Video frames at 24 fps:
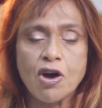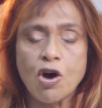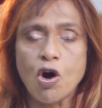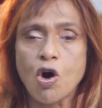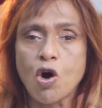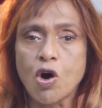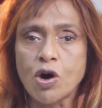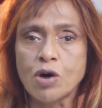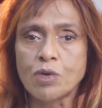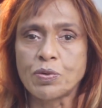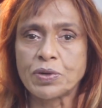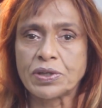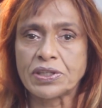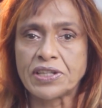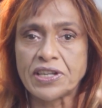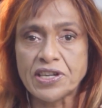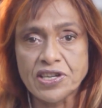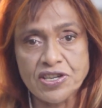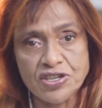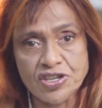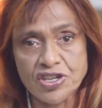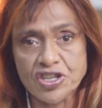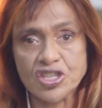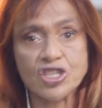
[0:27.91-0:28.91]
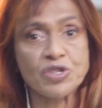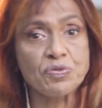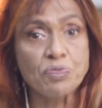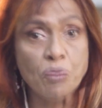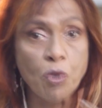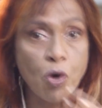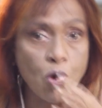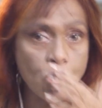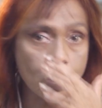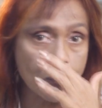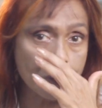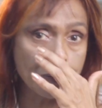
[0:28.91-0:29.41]
or when there is a
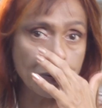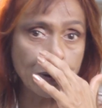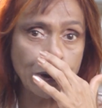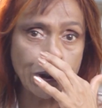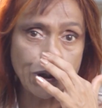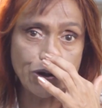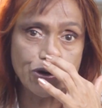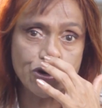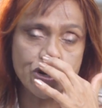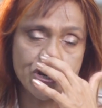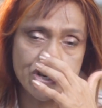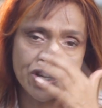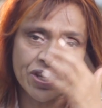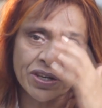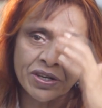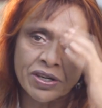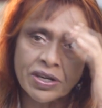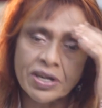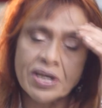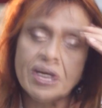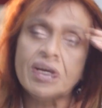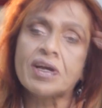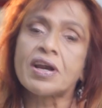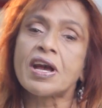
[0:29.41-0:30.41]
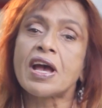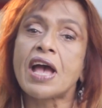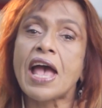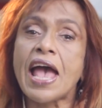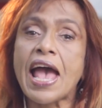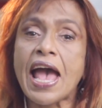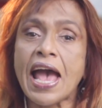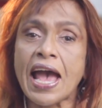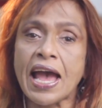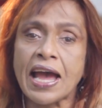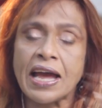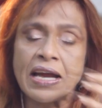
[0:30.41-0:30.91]
smoke pollution
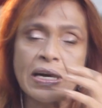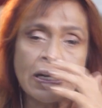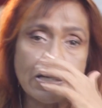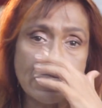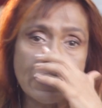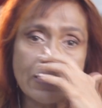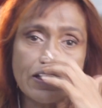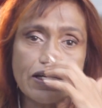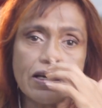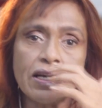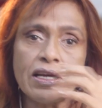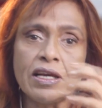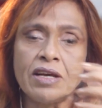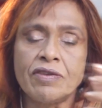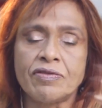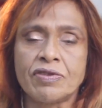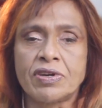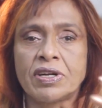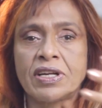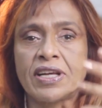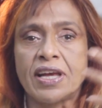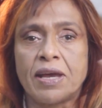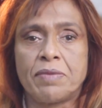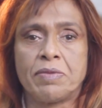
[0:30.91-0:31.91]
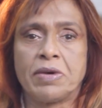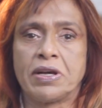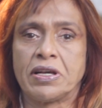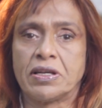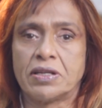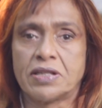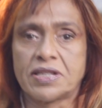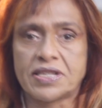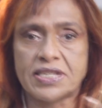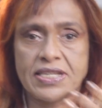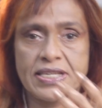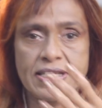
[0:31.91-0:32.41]
and even
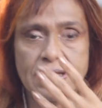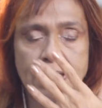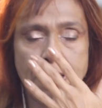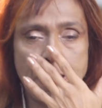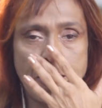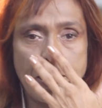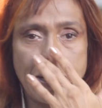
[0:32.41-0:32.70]
chemicals.